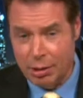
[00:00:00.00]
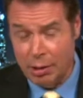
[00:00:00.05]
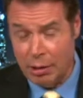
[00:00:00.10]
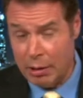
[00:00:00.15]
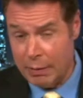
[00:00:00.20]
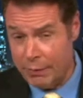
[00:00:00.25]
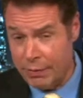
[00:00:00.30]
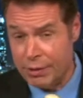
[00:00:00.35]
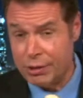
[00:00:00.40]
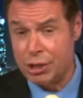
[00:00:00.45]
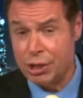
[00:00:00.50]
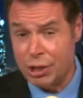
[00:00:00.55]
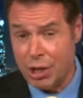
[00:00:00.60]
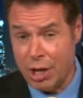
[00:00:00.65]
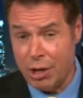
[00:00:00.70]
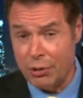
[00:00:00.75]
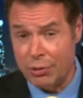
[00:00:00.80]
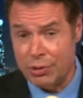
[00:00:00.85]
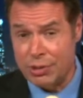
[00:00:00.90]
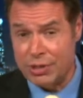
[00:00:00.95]
of the
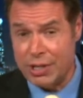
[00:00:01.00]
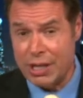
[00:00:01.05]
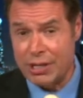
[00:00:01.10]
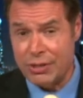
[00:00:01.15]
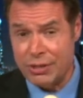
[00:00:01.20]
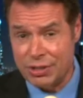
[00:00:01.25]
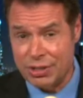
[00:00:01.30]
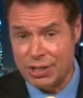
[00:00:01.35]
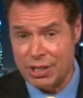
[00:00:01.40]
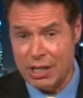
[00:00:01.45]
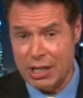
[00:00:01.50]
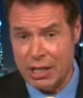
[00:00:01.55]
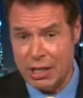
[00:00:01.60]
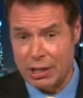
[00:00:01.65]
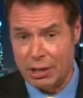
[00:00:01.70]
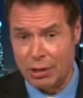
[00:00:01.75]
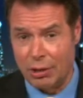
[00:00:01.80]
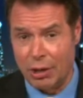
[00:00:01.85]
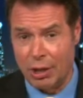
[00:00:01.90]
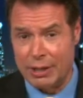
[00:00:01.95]
shows that you see
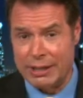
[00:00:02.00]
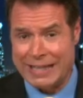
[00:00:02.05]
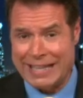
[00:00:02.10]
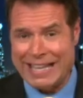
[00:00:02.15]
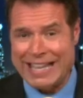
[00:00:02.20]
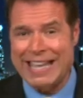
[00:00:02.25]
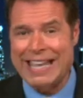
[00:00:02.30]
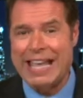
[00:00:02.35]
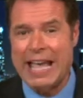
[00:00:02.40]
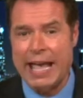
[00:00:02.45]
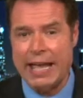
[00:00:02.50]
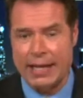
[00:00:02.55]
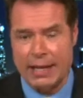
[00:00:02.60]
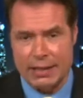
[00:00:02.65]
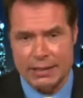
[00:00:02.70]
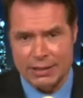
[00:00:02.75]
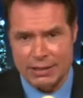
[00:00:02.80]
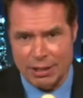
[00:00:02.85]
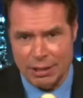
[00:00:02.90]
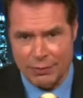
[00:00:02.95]
here on
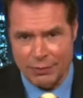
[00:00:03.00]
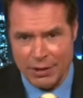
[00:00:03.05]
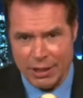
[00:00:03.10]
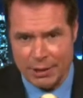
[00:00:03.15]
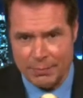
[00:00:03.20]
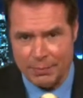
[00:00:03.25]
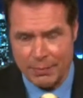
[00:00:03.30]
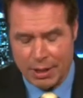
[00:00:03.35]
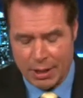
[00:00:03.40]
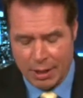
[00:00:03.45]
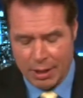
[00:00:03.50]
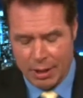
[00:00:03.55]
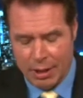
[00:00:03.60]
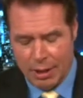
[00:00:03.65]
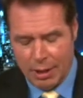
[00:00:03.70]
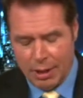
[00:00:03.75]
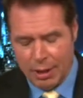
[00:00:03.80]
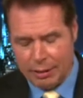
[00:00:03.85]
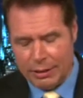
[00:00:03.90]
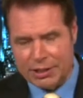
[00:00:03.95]
EAN TV.
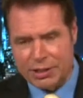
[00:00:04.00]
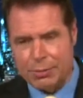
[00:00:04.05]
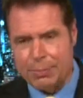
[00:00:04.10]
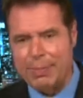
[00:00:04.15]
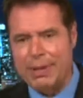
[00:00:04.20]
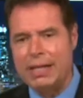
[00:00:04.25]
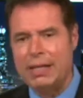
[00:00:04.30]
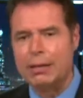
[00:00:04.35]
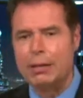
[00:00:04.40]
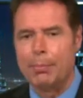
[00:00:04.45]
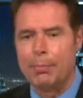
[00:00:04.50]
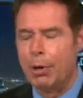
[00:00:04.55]
Let's meet